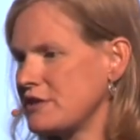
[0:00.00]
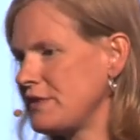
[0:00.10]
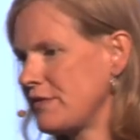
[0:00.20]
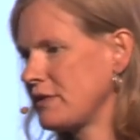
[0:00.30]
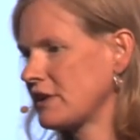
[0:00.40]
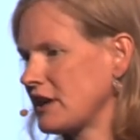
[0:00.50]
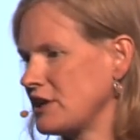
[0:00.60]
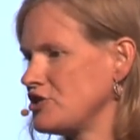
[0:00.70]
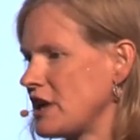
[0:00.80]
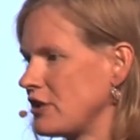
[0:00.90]
of different
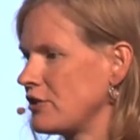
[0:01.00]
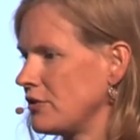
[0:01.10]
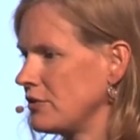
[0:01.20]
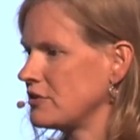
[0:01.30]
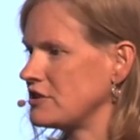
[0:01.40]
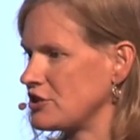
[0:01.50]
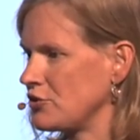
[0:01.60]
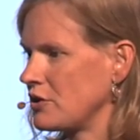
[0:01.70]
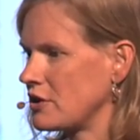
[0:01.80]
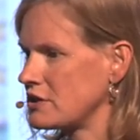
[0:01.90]
congenital
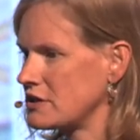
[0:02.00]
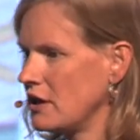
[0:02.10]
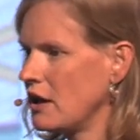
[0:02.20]
disorders